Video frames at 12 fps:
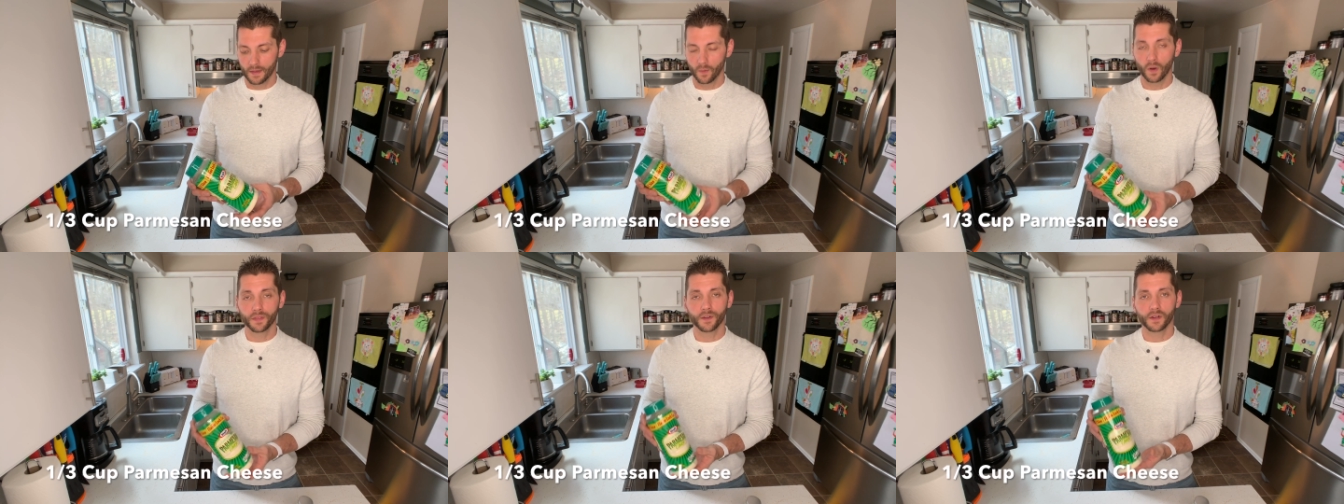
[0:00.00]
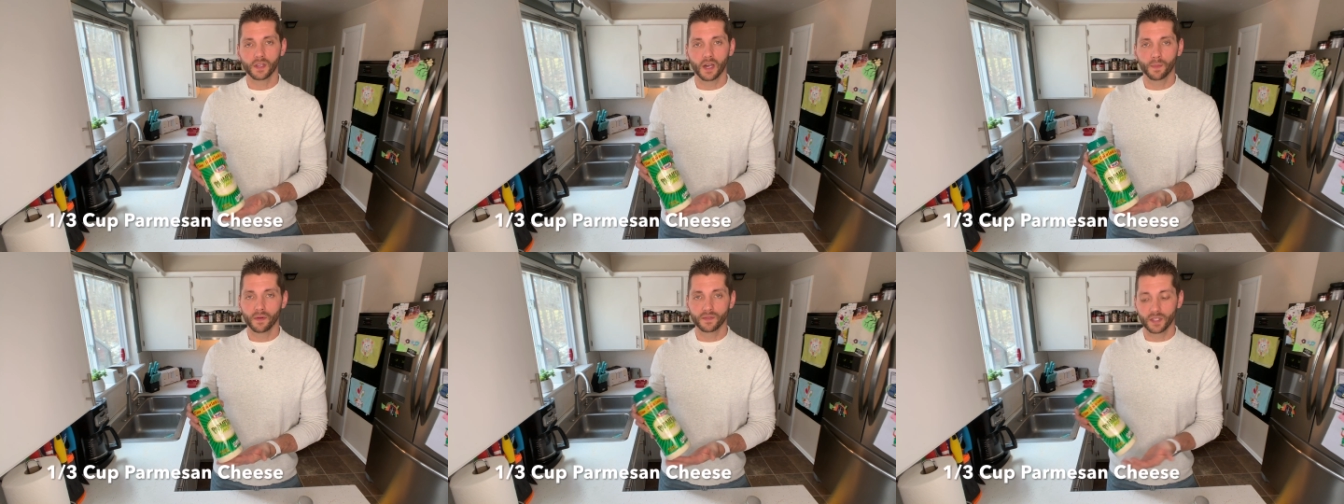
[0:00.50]
one third
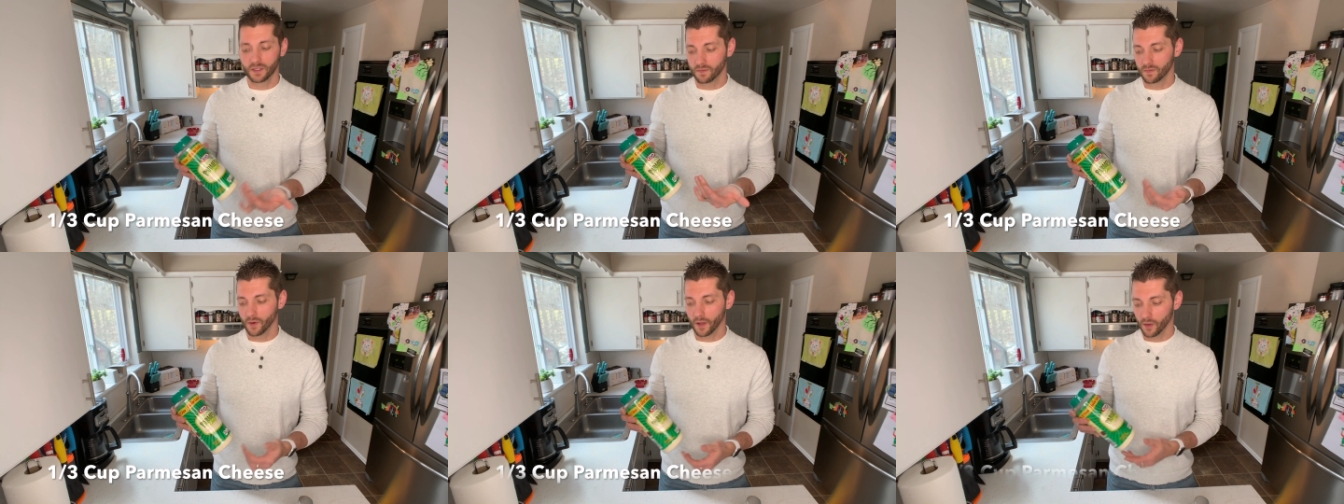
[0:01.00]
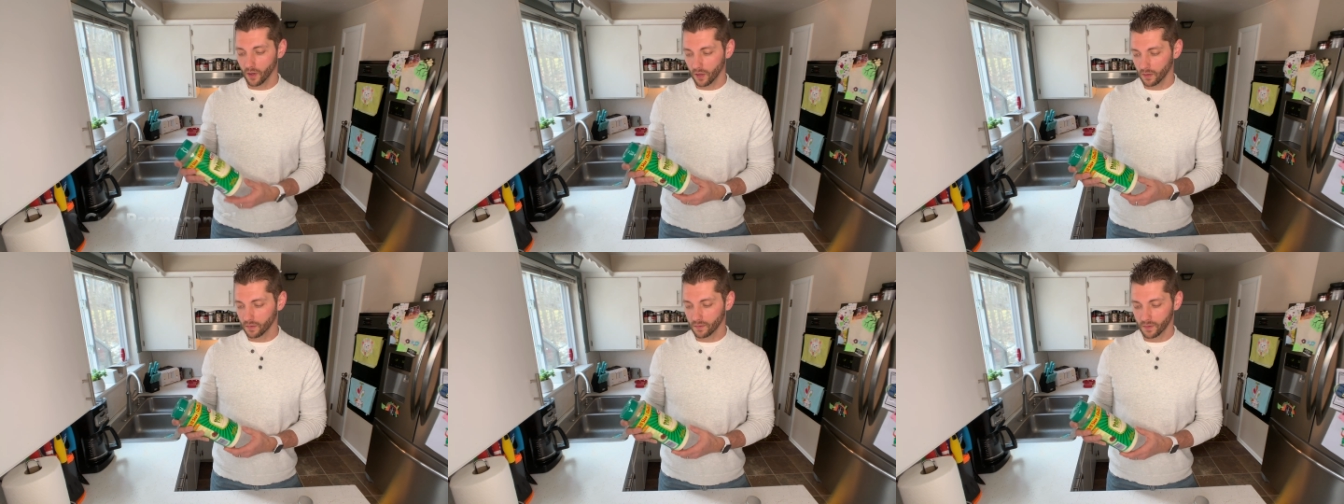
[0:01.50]
cup of just regular
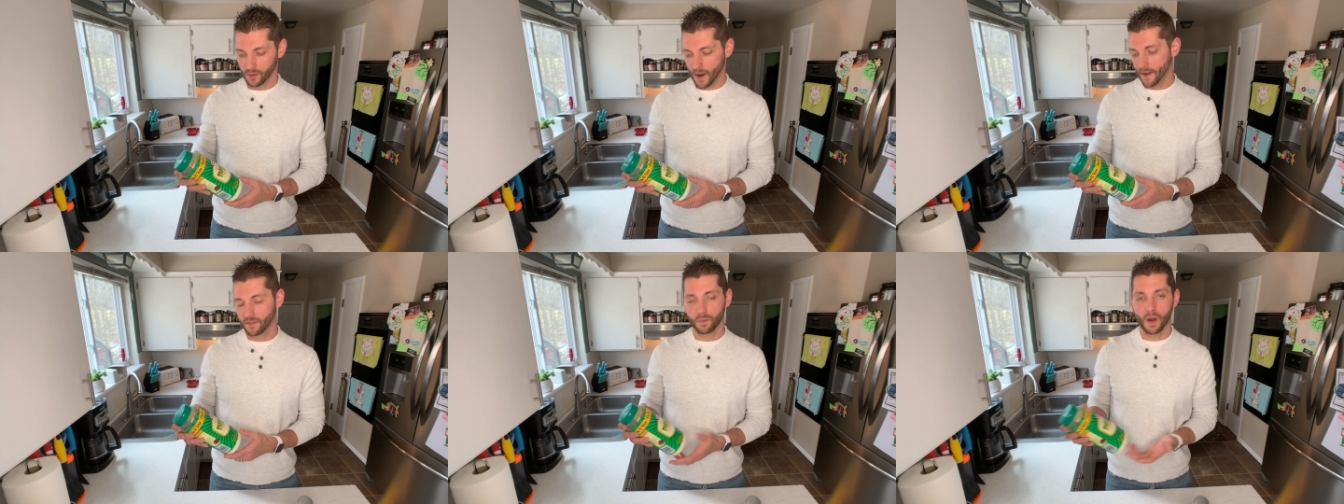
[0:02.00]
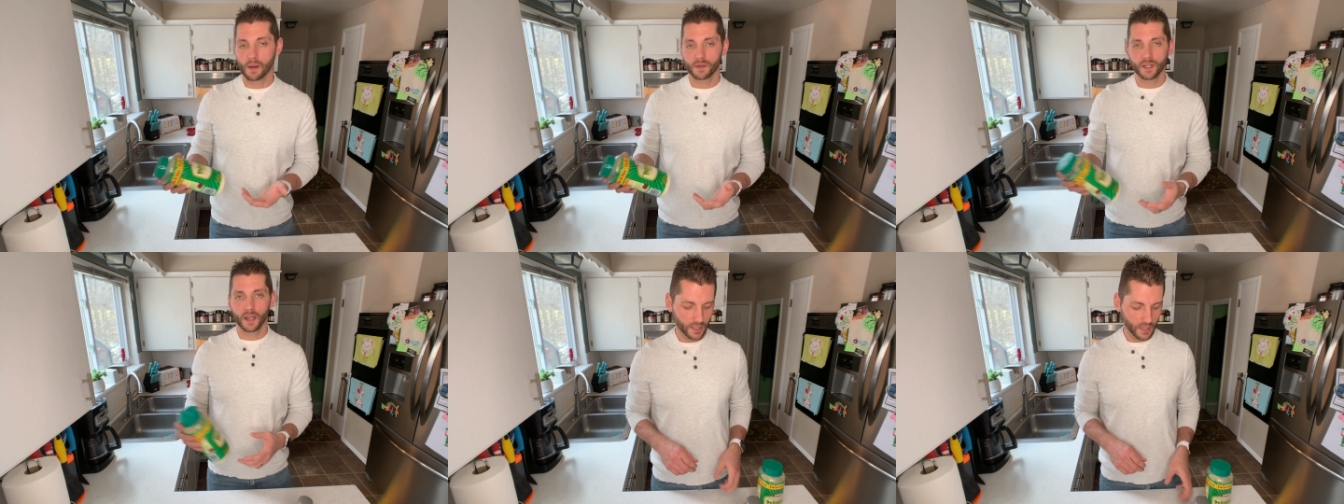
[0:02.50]
old Kraft
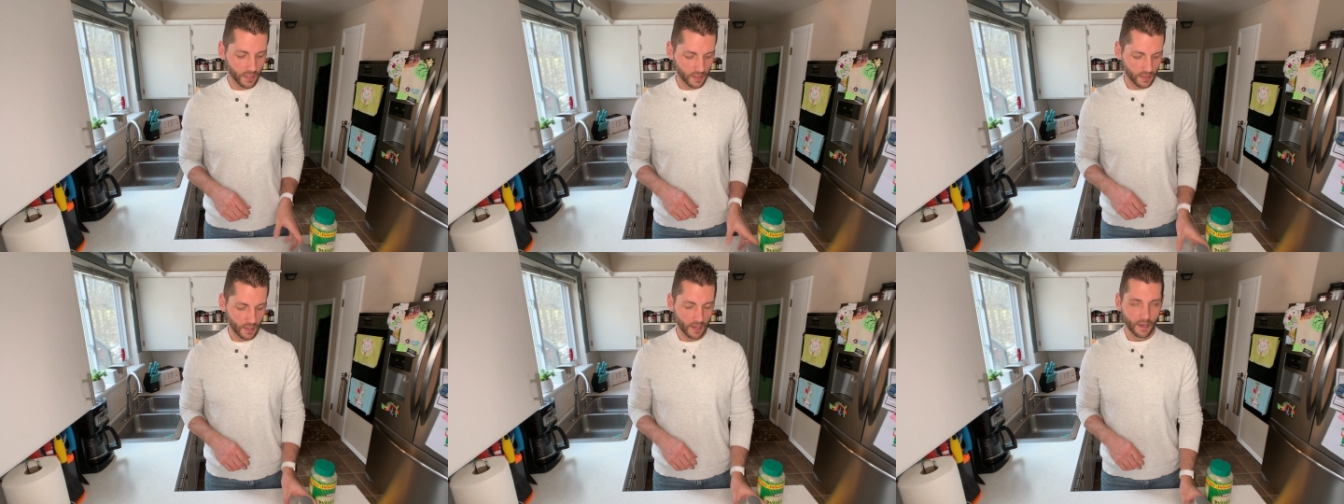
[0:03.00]
Parmesan cheese,